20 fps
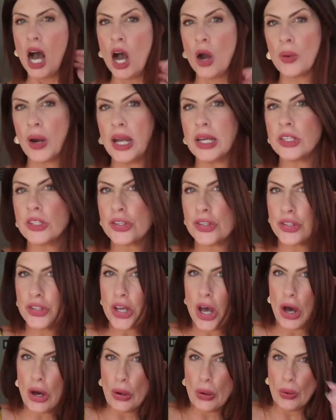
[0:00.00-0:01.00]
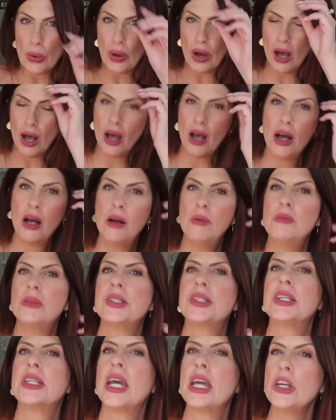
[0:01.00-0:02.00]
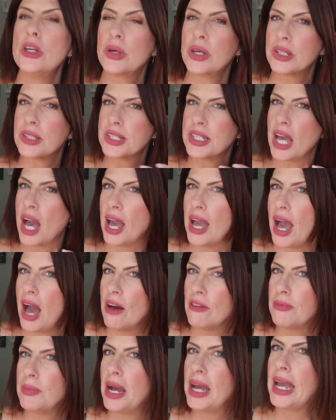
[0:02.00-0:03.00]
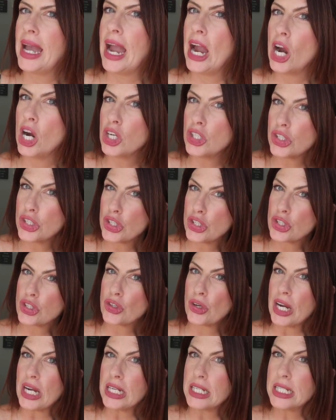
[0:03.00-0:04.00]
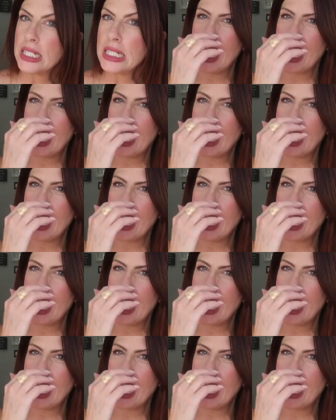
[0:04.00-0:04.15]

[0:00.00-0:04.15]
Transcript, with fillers: All right, so today you can see I have my hair straightened.